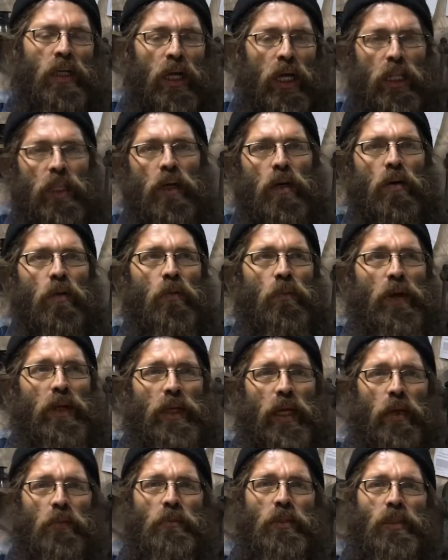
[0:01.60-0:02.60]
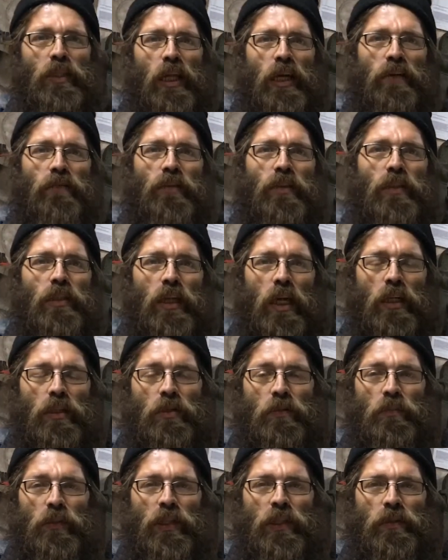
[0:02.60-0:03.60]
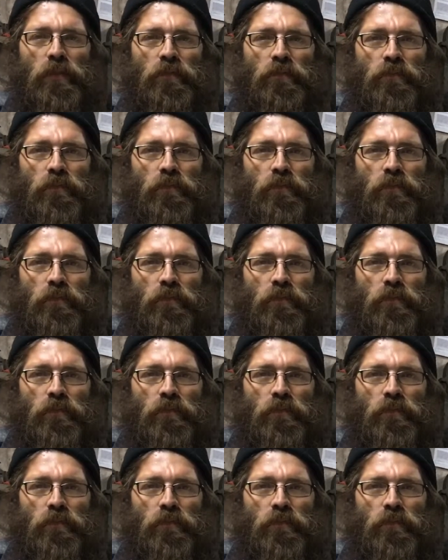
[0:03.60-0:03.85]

Hello, my name is Levi Sussman.